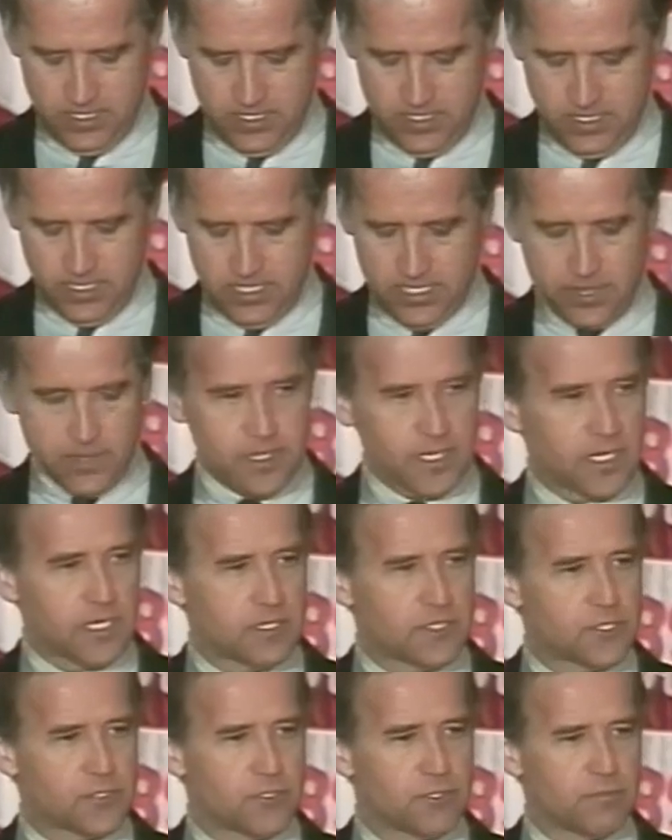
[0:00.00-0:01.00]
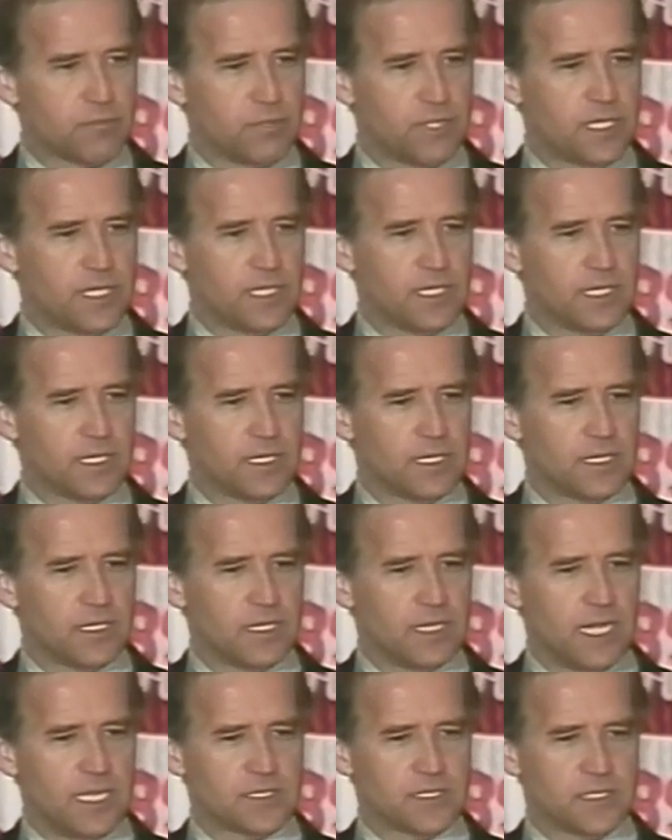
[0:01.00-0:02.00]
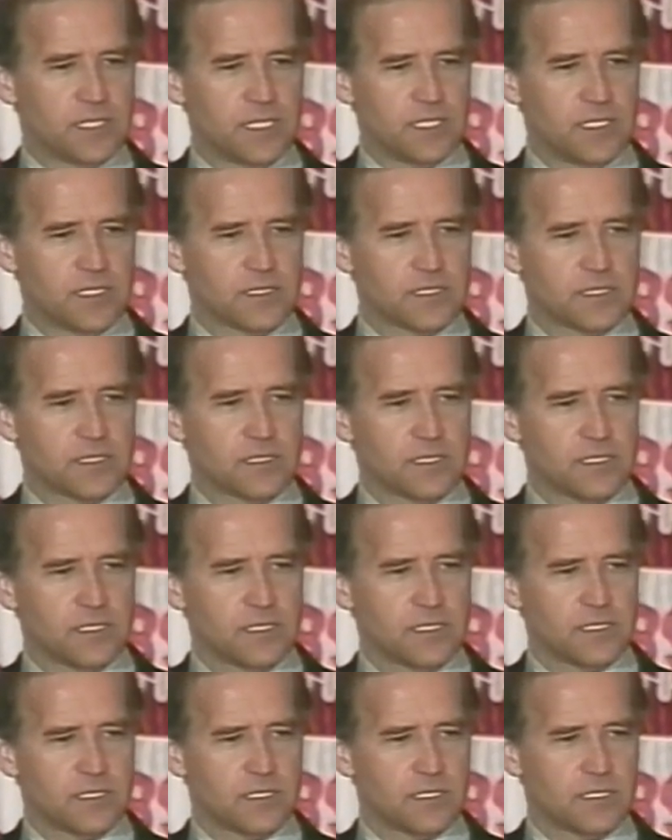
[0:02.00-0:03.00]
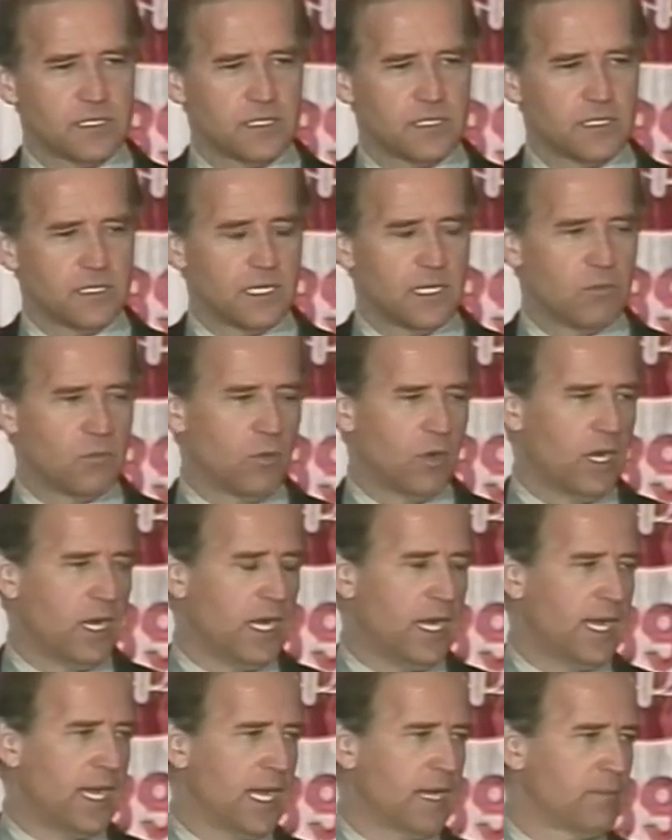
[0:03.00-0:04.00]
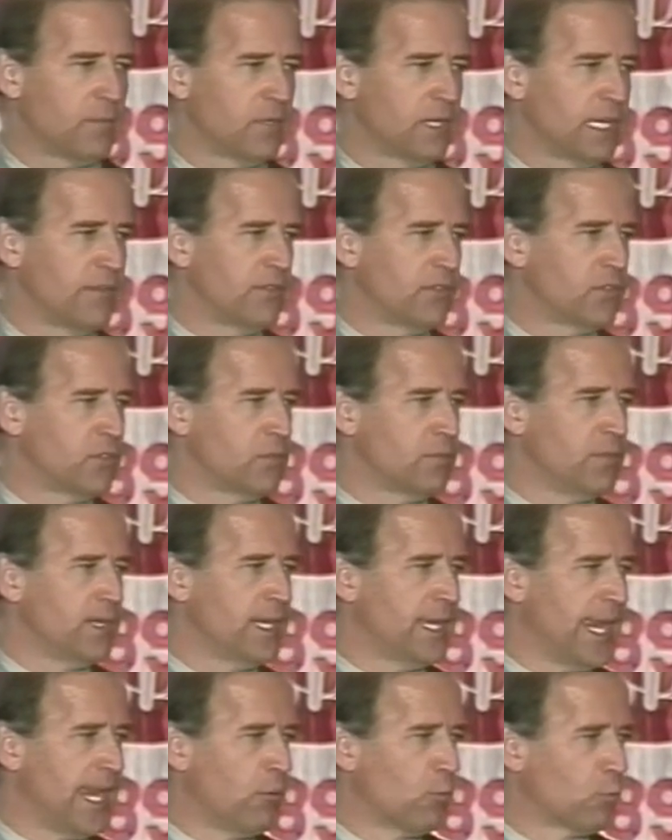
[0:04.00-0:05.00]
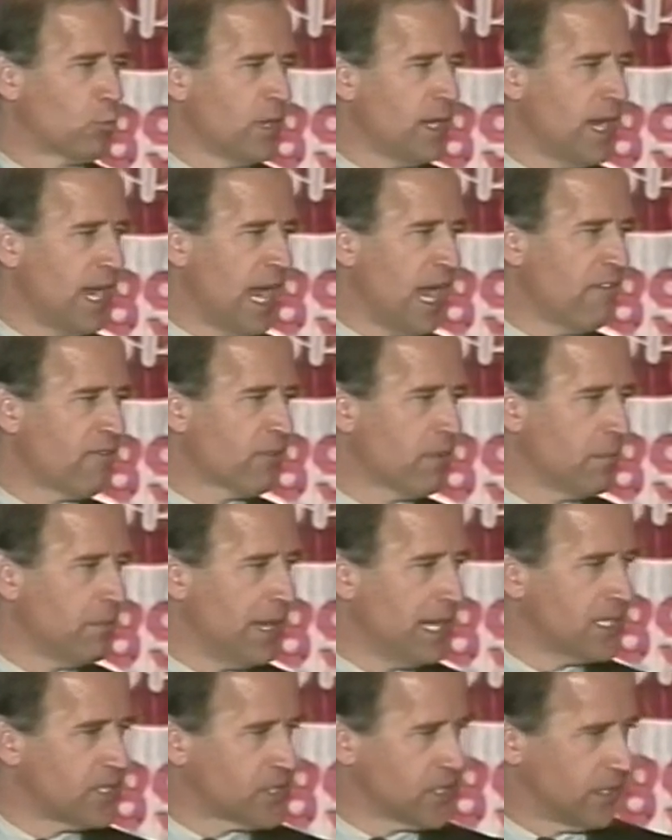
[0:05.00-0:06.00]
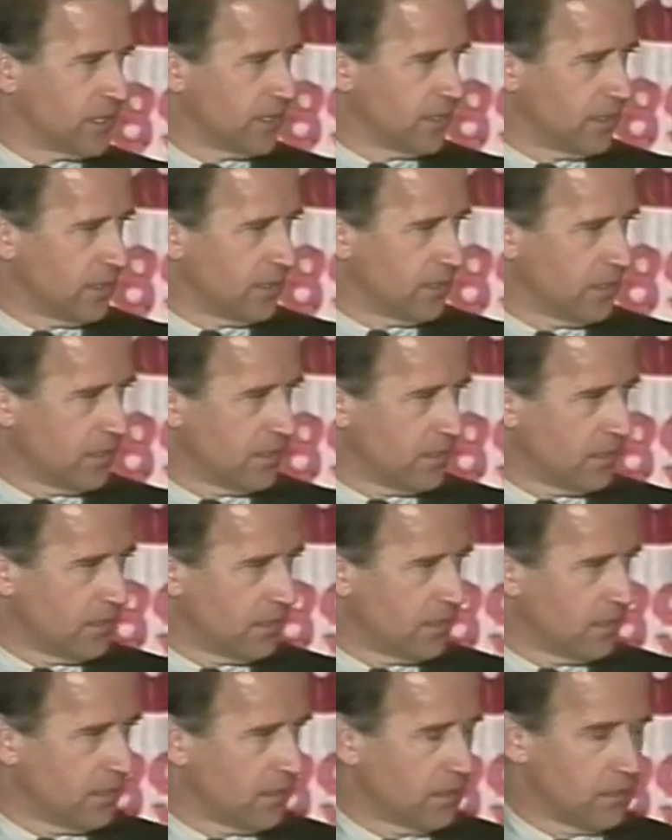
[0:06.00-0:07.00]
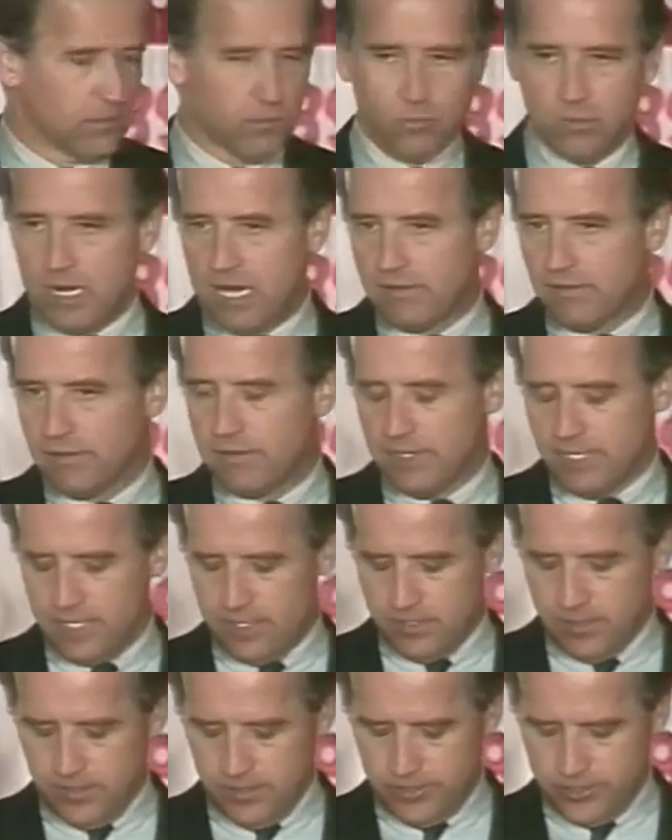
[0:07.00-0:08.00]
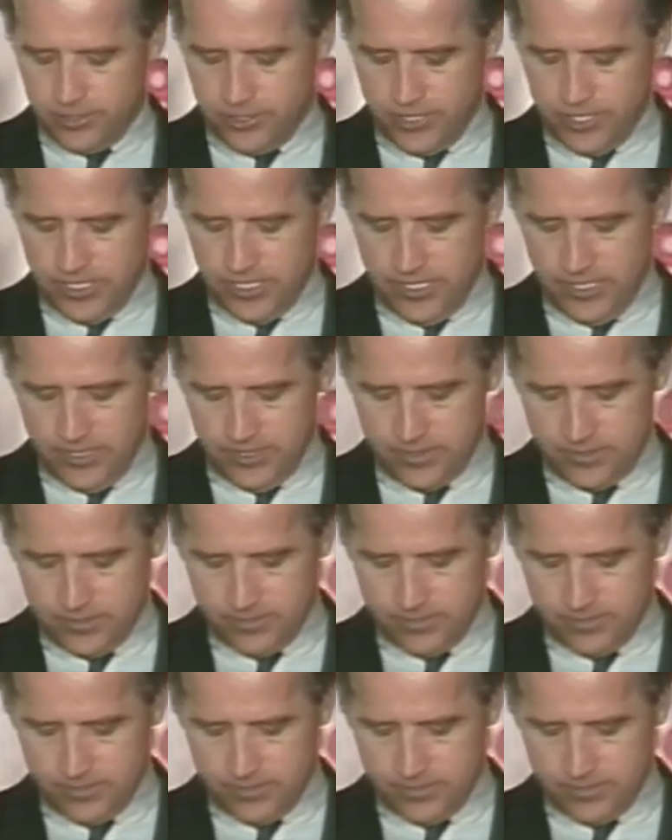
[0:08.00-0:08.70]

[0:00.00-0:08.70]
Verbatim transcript: I think it should be as it is, and why I believe it to be a reaffirmation rather than a change.